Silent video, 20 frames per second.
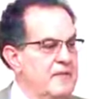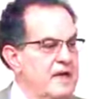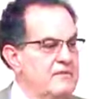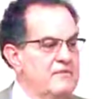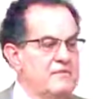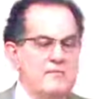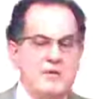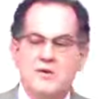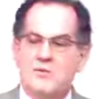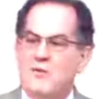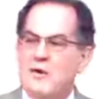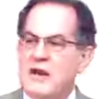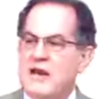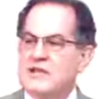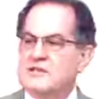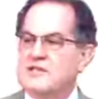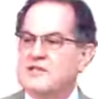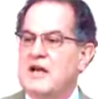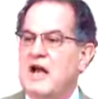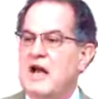Having been
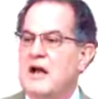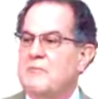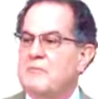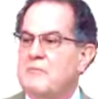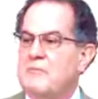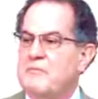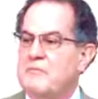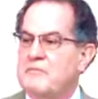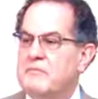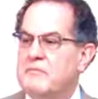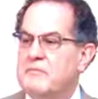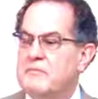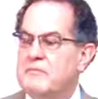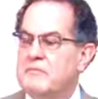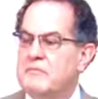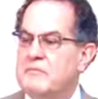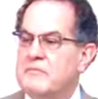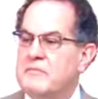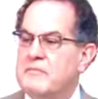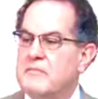raised up,
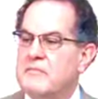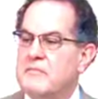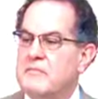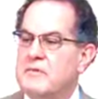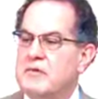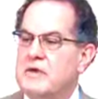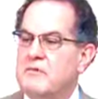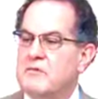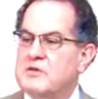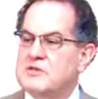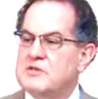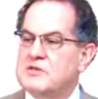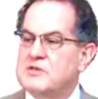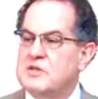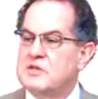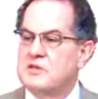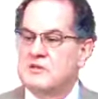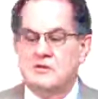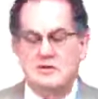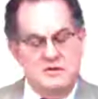it was
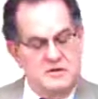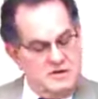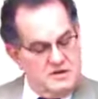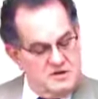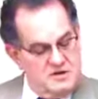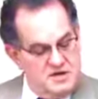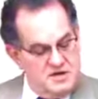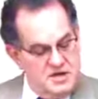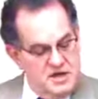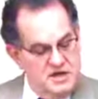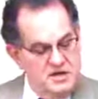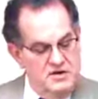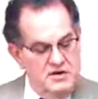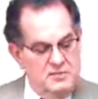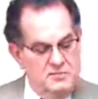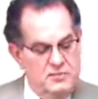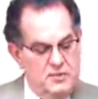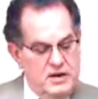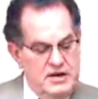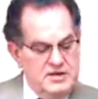to continue
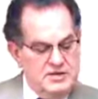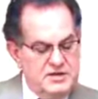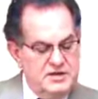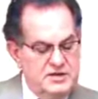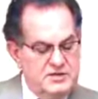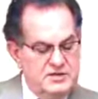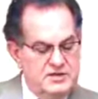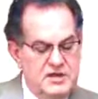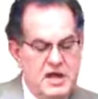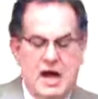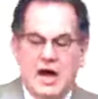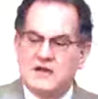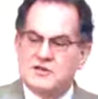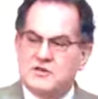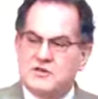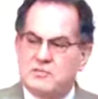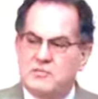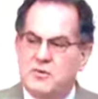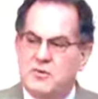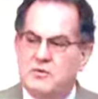to preach this
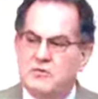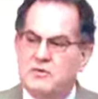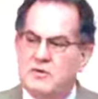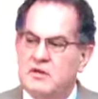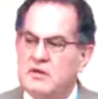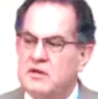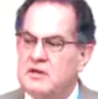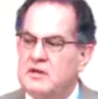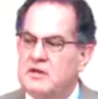gospel